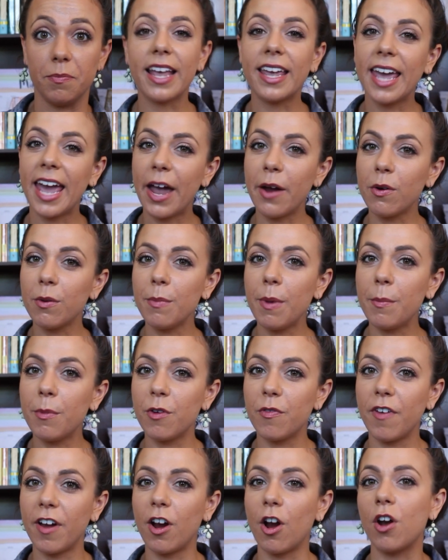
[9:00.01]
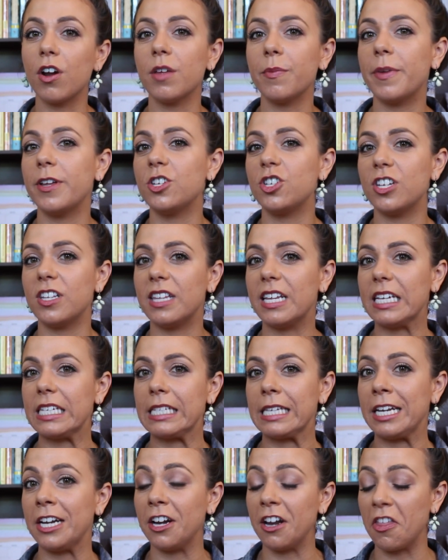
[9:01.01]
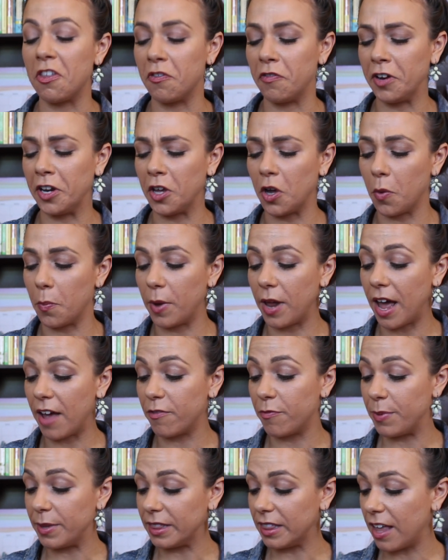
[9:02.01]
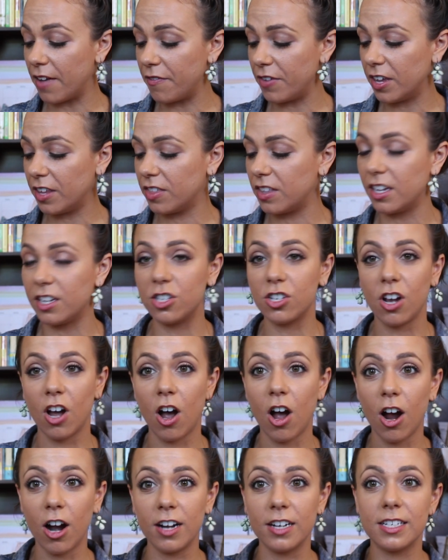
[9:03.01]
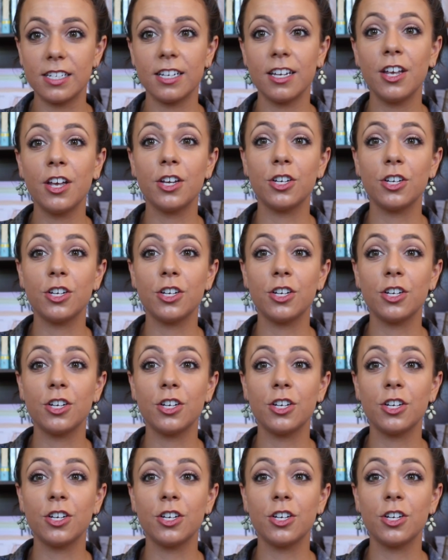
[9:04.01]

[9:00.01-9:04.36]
I can't remember if I already mentioned this in another video, but I've been loving the Tarte